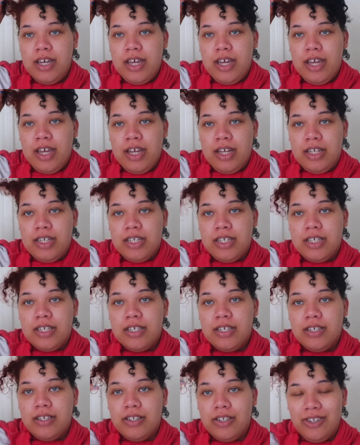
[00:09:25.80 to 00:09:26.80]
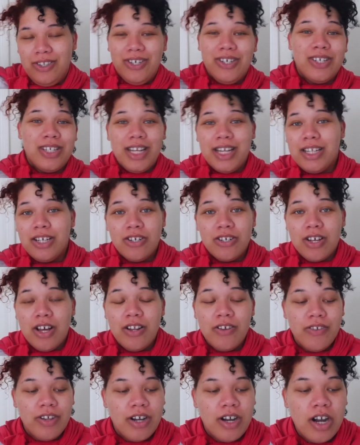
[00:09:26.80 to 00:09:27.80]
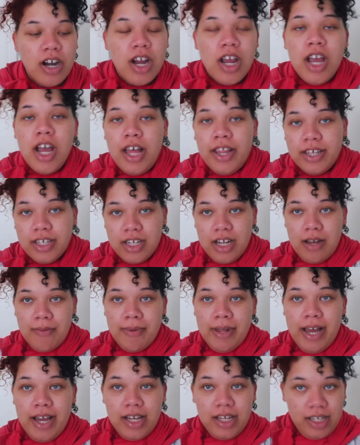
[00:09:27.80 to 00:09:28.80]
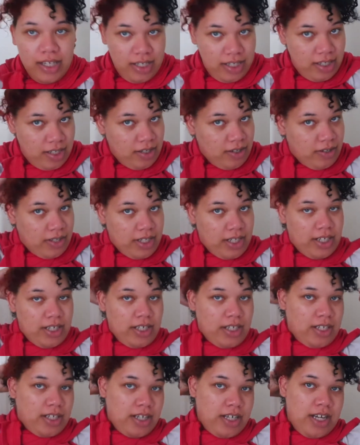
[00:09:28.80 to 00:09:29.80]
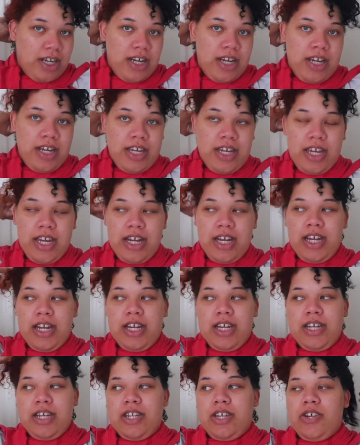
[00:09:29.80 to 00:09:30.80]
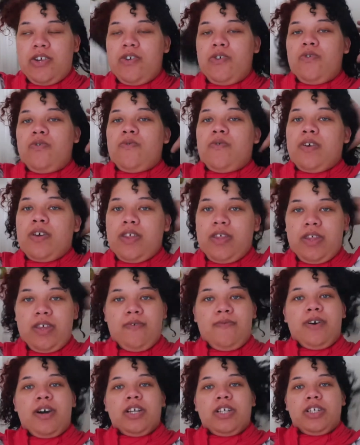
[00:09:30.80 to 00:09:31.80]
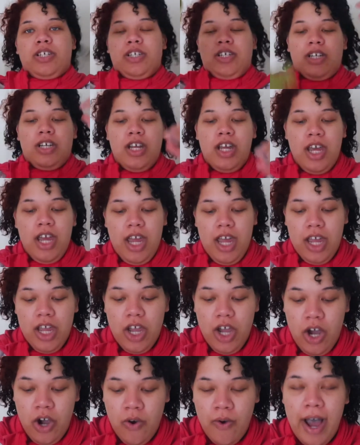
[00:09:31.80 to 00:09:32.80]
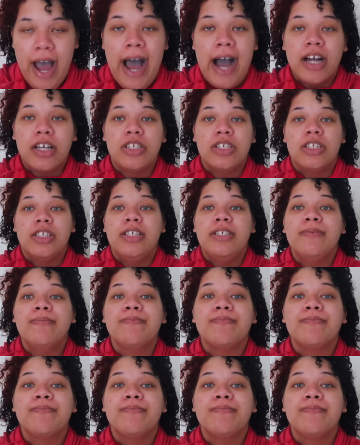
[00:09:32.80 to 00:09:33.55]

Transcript: it looks like there's color there that's not black so let's just get into the wash and go actually